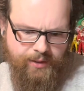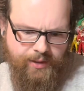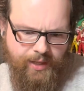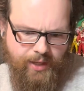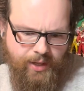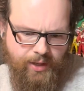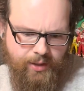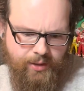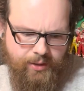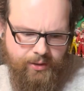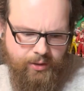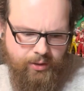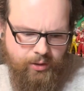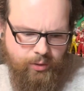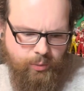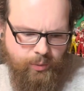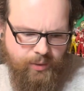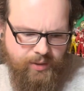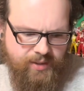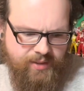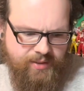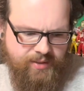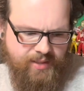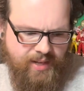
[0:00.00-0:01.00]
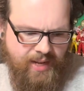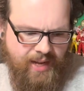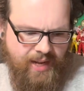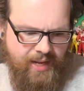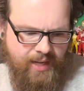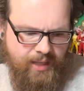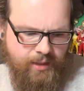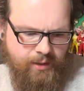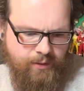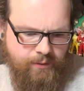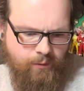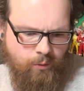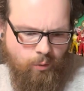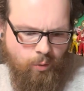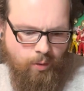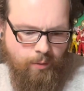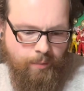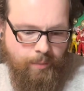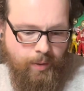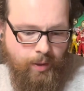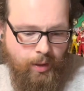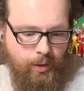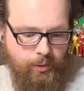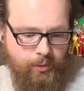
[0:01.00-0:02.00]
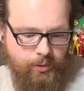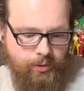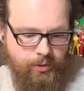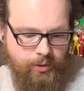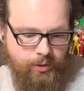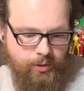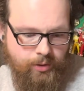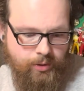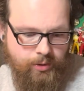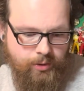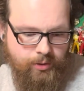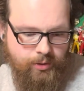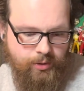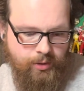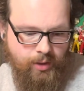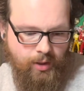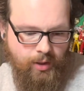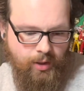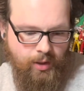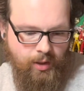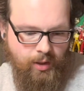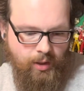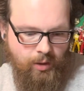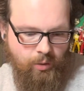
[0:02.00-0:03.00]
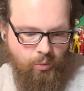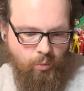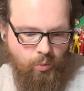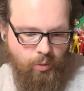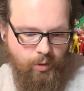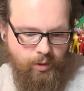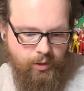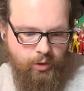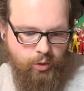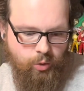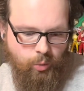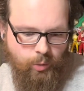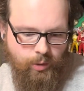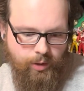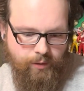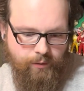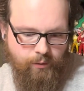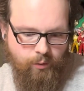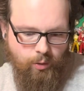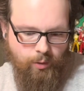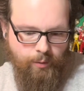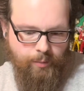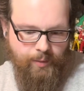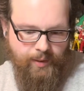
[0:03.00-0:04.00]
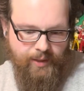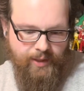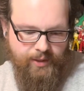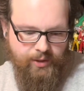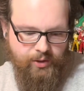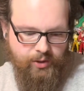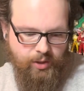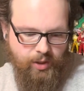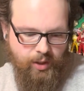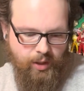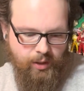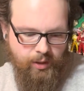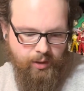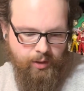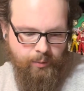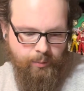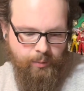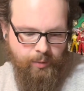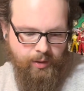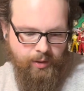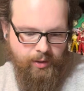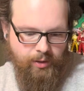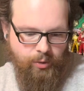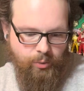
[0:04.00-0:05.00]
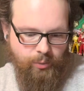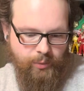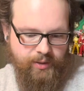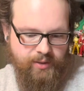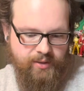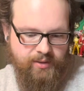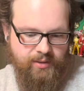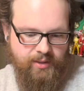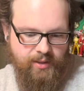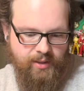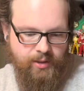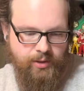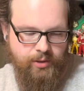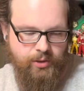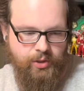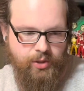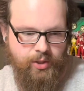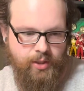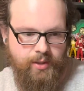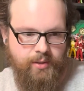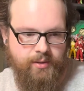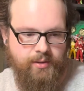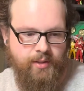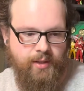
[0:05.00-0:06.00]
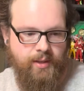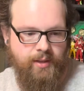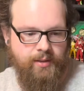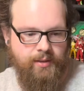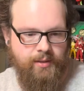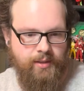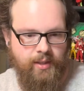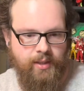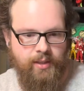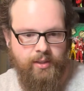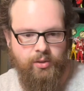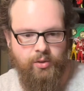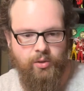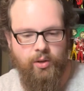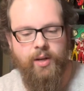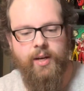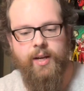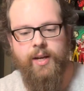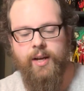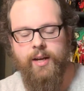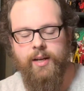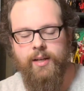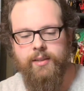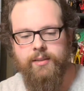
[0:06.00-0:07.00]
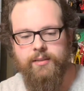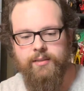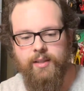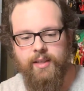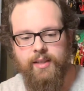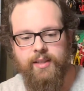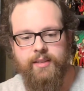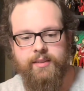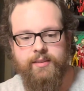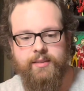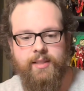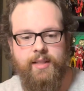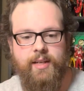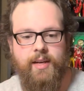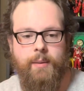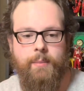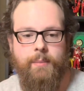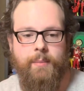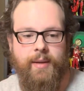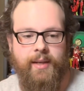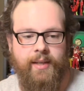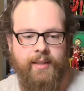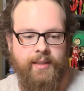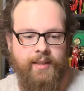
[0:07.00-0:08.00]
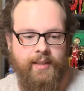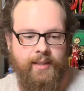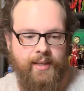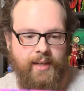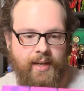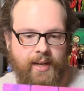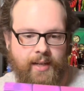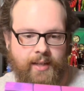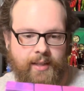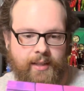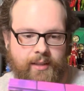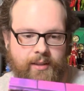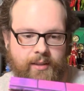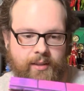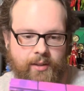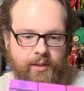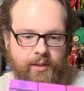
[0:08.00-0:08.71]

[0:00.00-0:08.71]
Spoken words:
characters with stands, 4 posters, 1 24-page coloring book, 3 sticker sheets, and 10 crayons. Like I said, I mainly got it